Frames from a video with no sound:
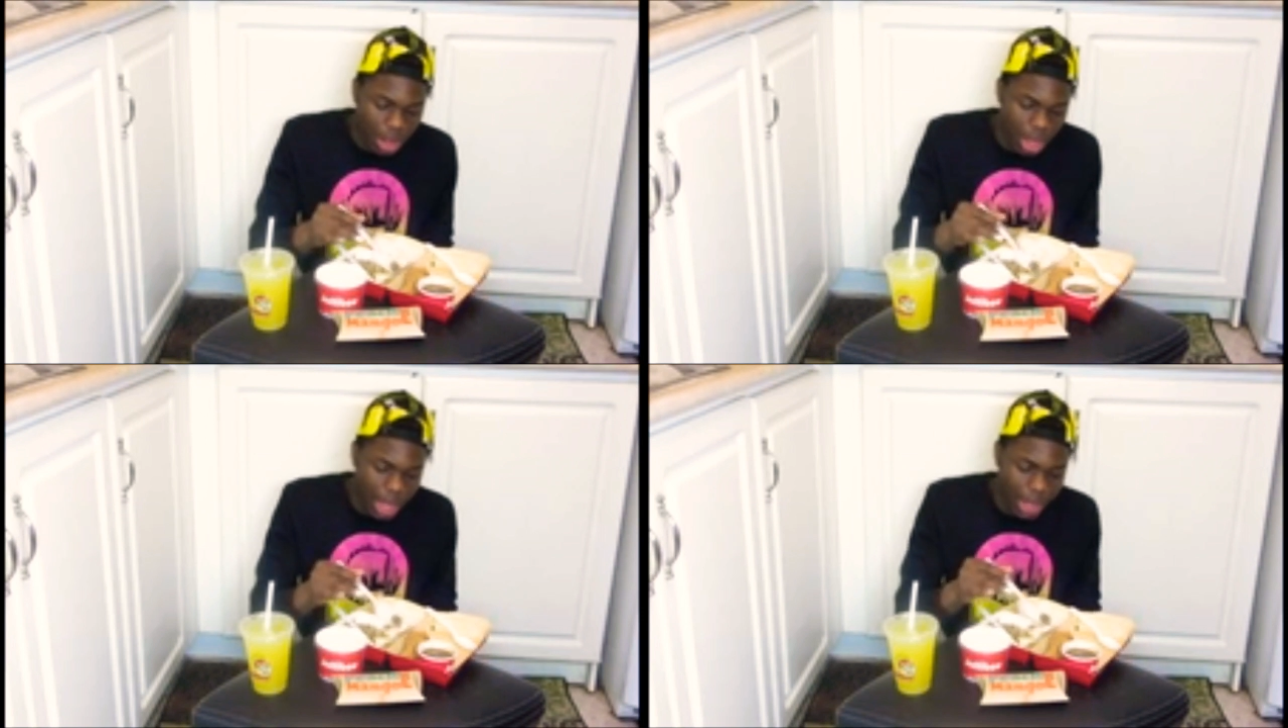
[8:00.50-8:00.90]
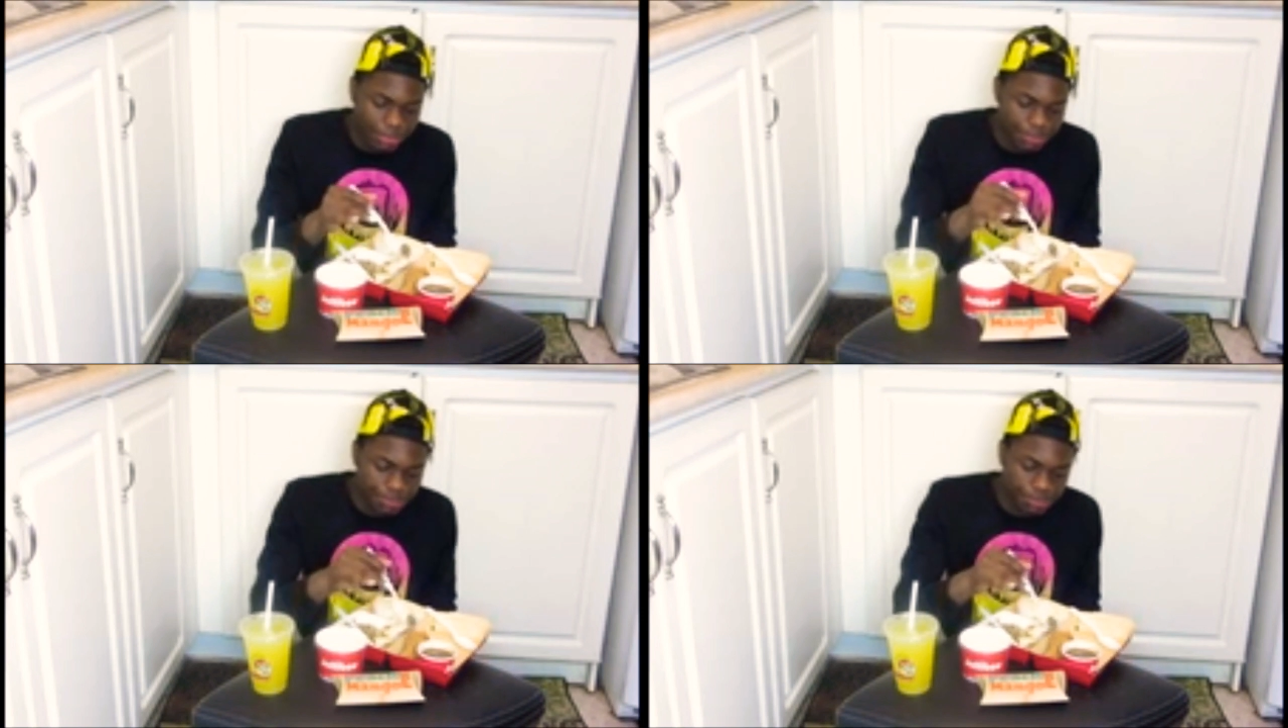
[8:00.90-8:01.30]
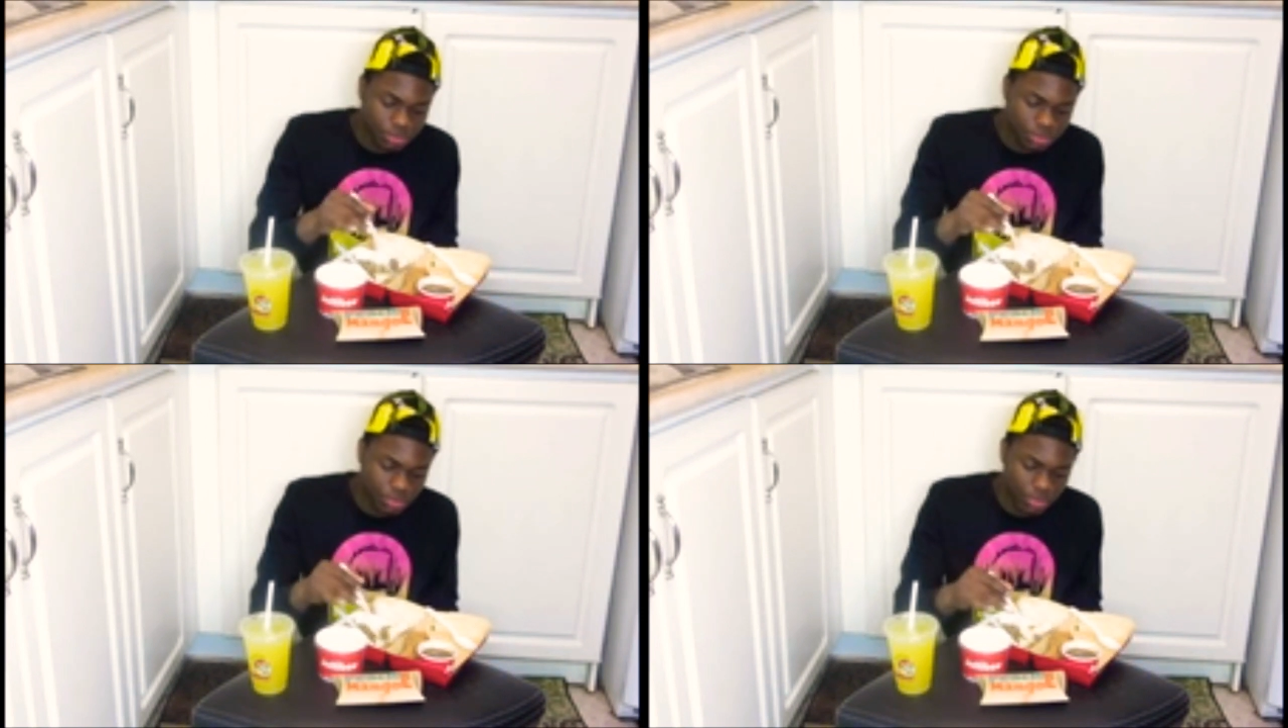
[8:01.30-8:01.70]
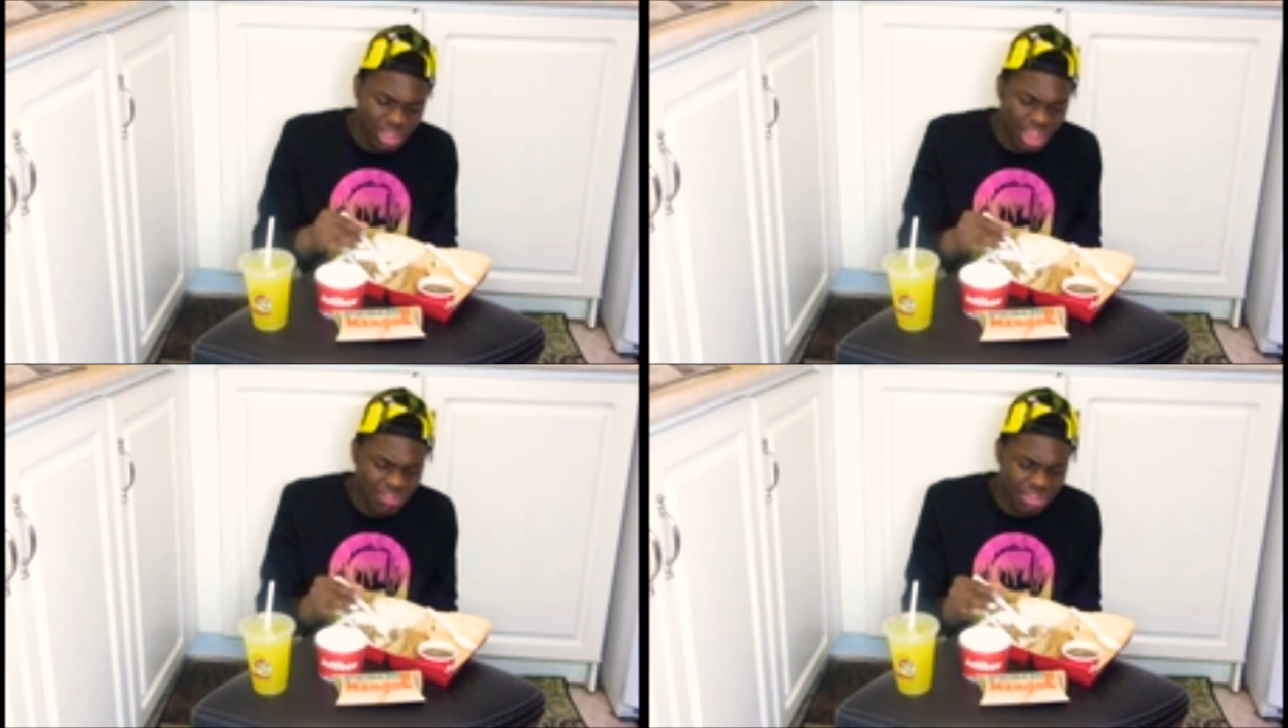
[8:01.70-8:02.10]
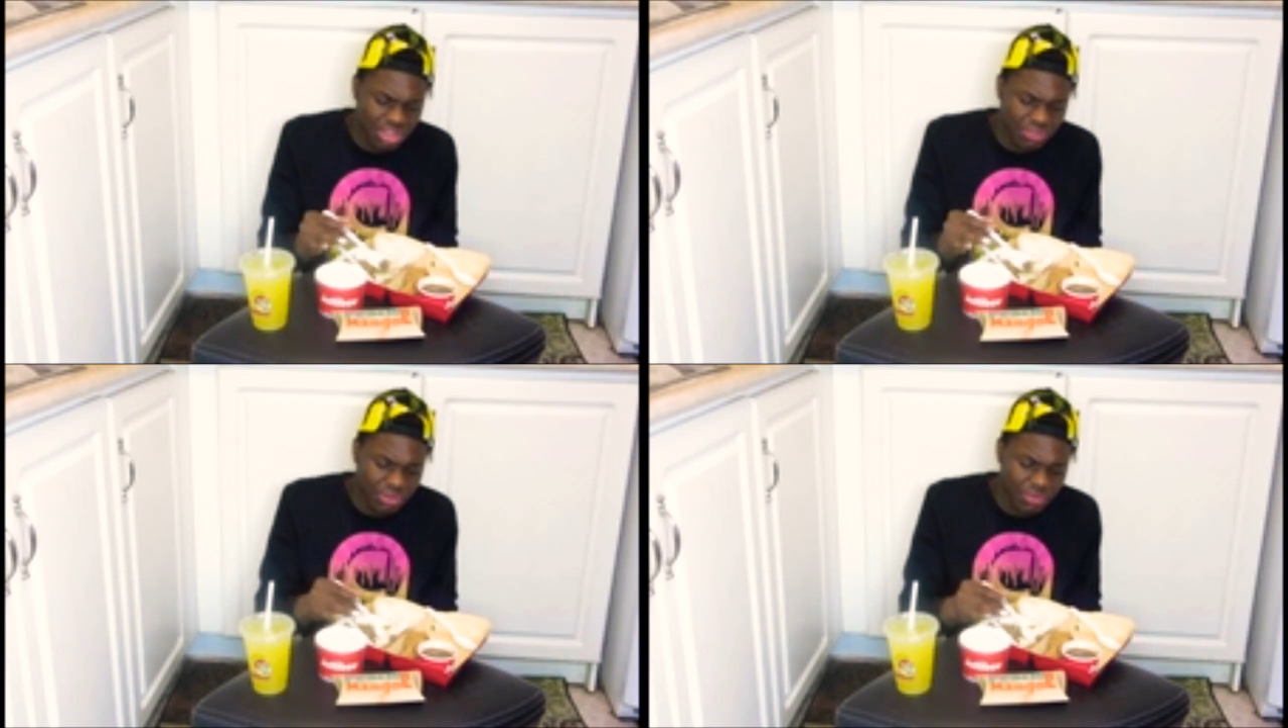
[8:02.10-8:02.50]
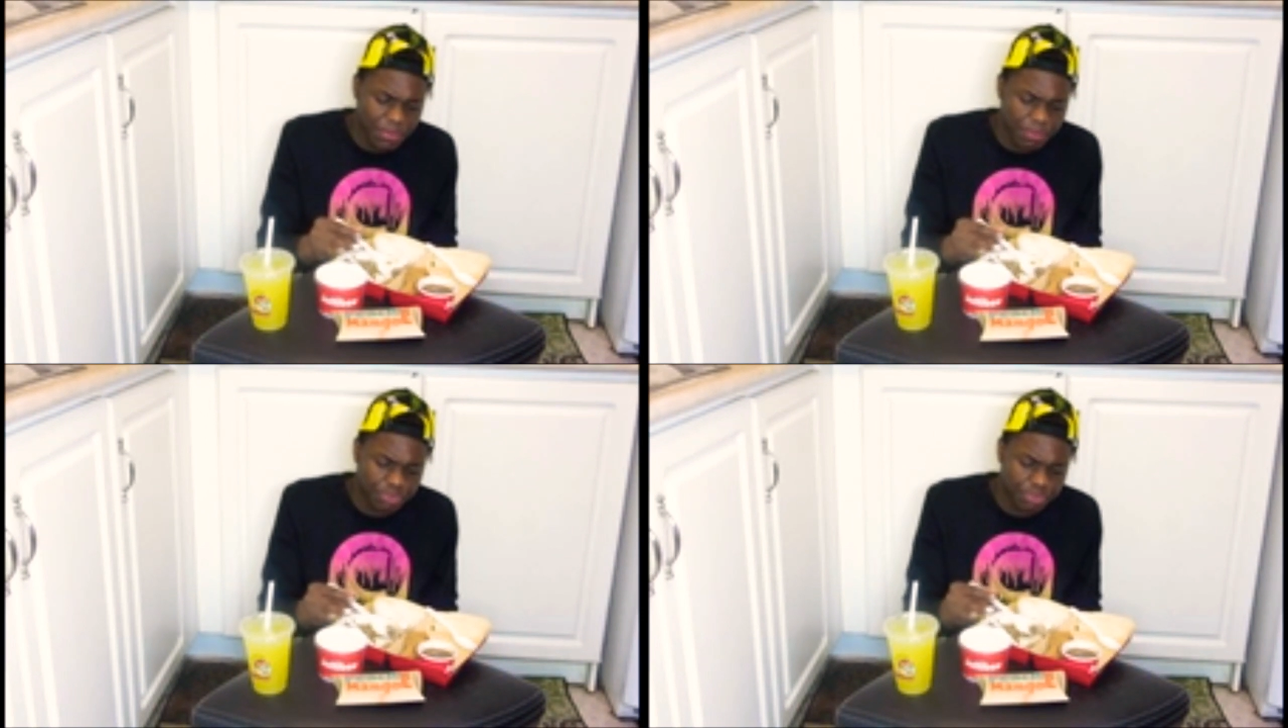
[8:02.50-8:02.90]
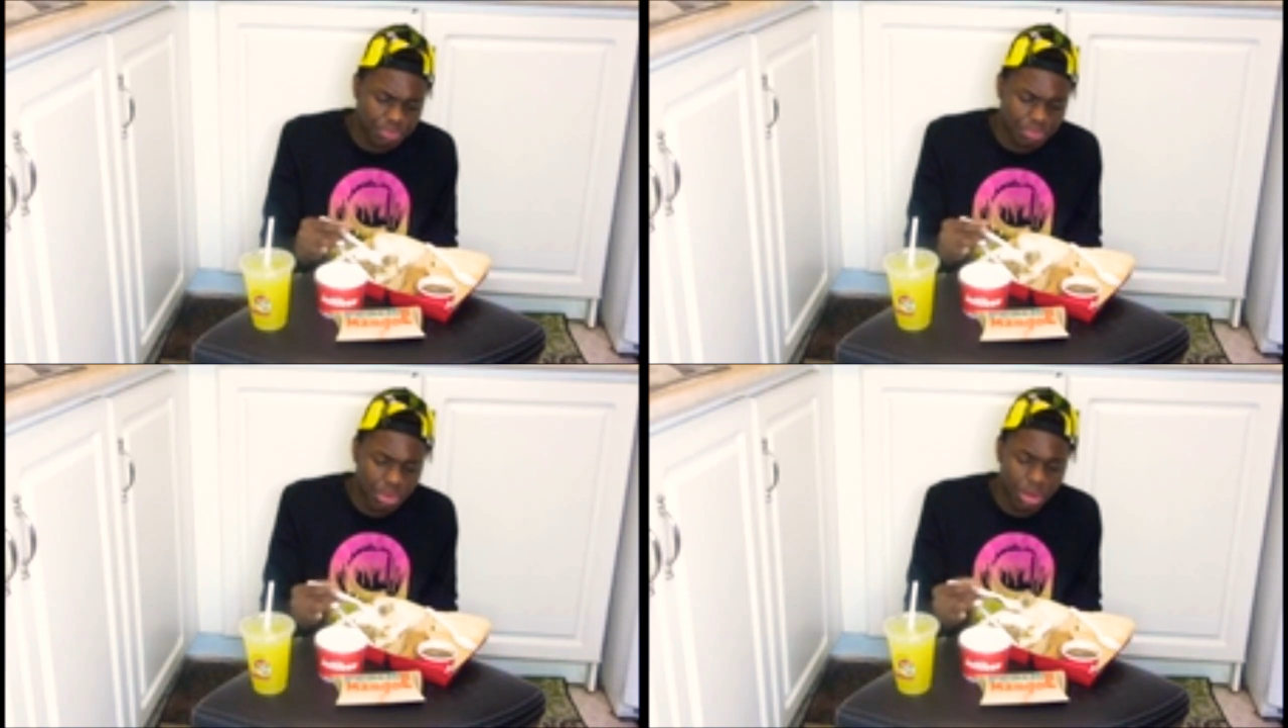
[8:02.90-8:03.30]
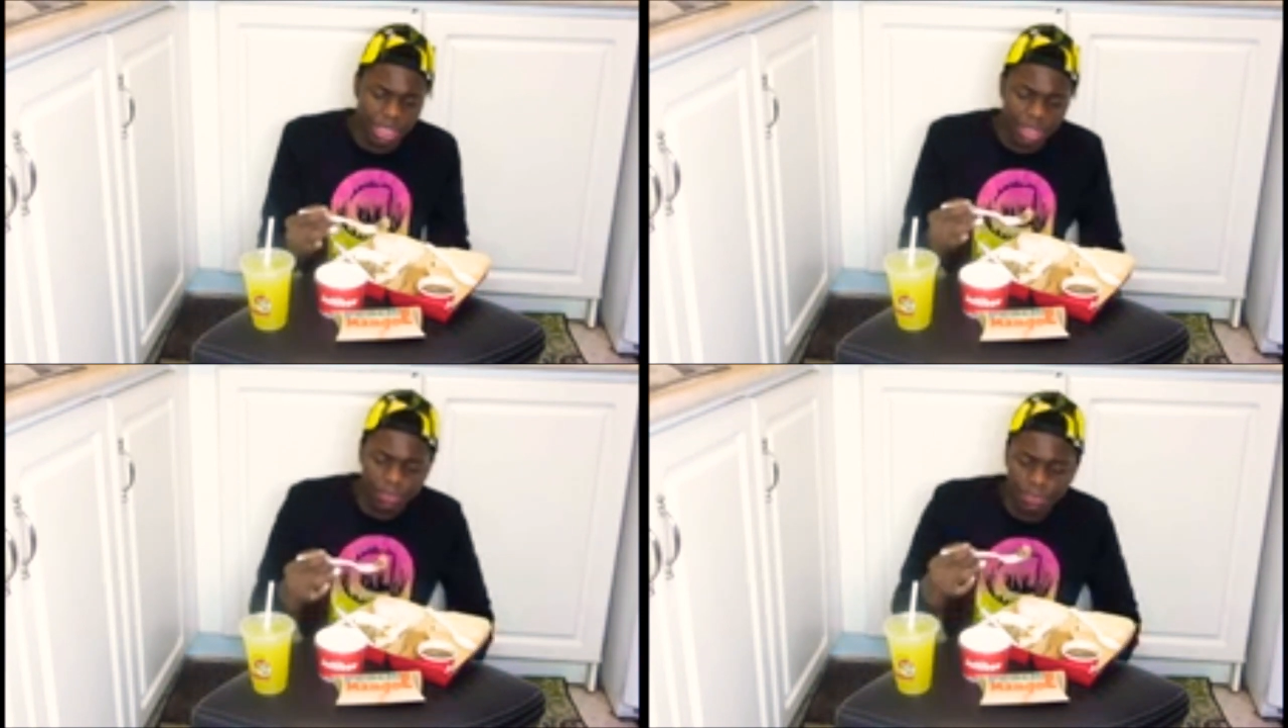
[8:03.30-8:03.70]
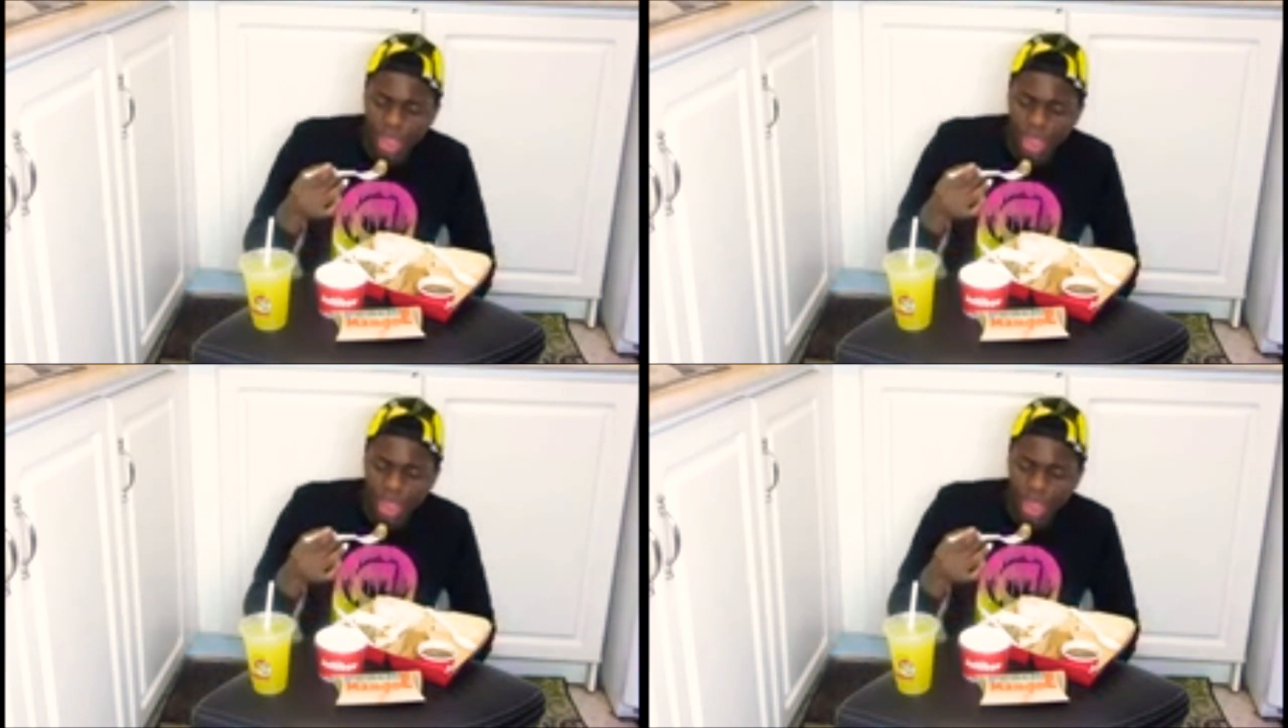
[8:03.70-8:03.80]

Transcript: yeah, it feels like forever. For me.